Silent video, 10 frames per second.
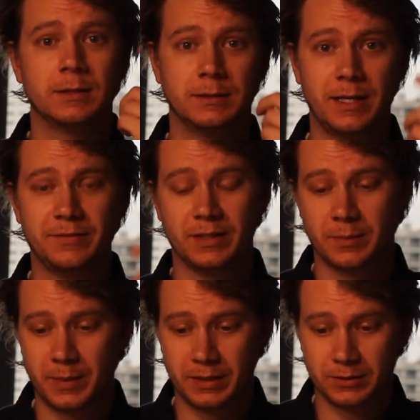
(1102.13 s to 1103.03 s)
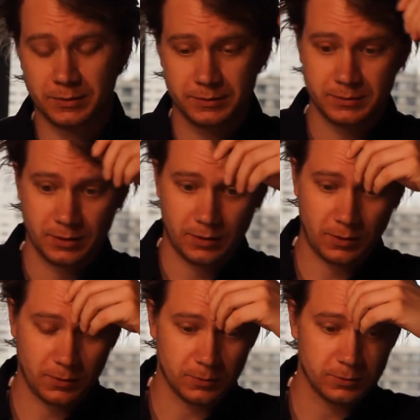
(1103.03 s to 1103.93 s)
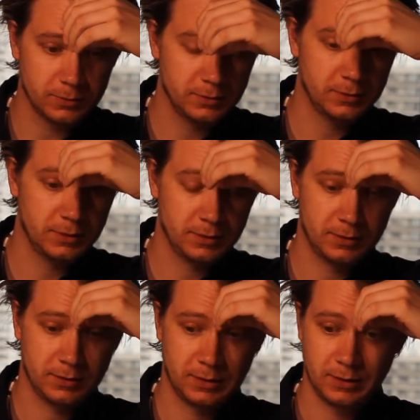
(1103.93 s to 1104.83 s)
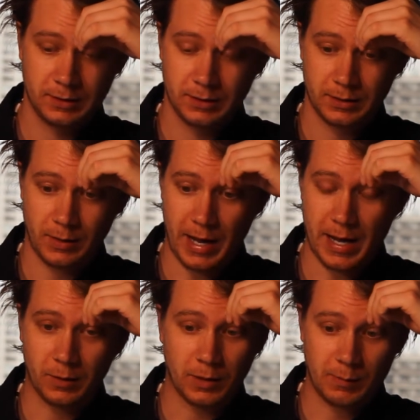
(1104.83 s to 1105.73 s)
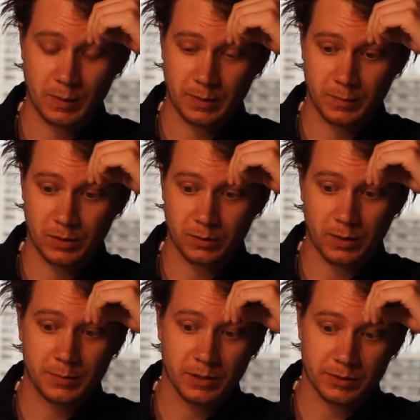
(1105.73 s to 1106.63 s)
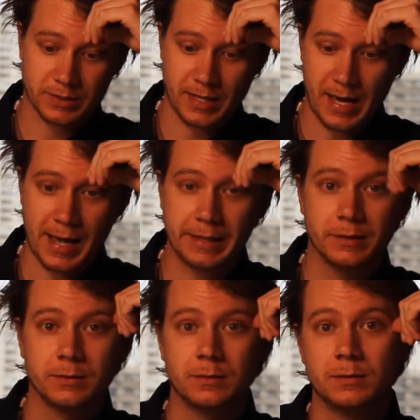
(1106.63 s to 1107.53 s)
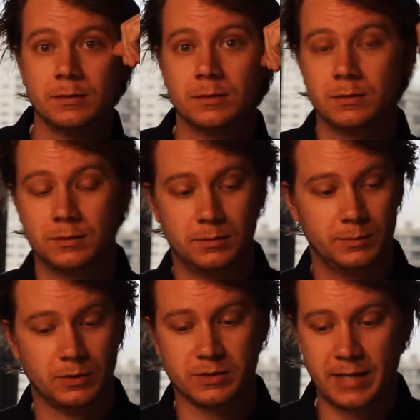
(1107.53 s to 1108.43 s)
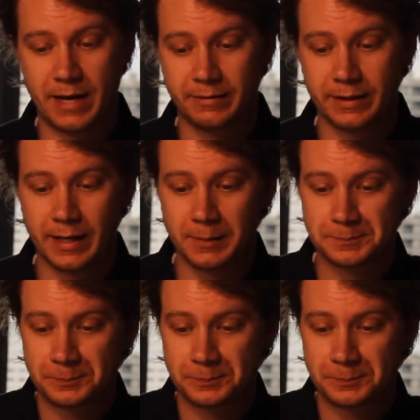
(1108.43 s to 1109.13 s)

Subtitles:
Definitely a pickle. Oh, wow. I'm a little sad. I'm a little sad right now.